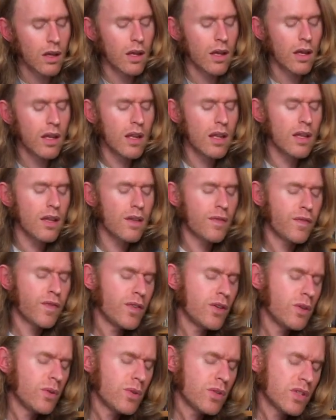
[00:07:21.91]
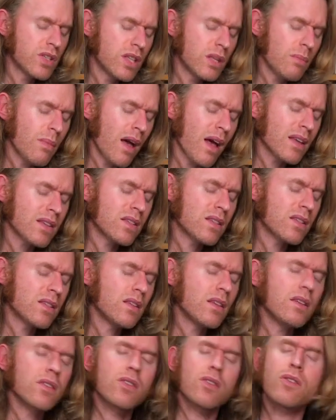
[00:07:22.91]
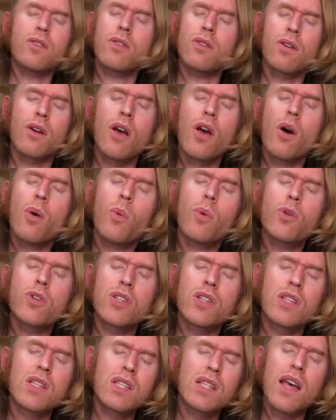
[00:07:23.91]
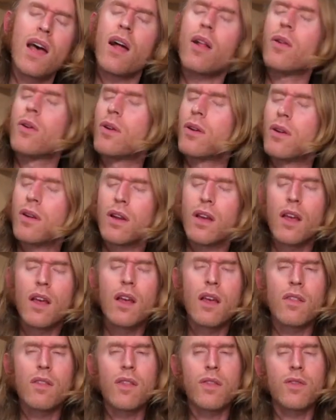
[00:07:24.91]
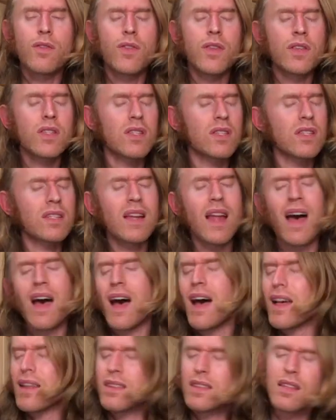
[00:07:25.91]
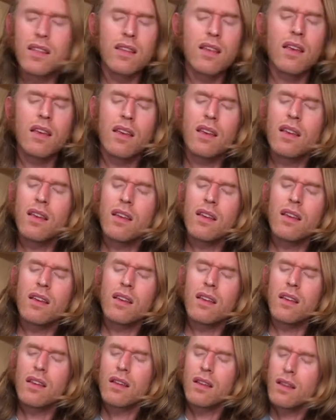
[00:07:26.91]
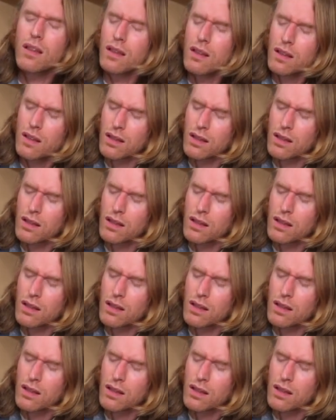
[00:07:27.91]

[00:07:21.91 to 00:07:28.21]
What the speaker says: And if you see my sister, won't you tell her that this is not the end?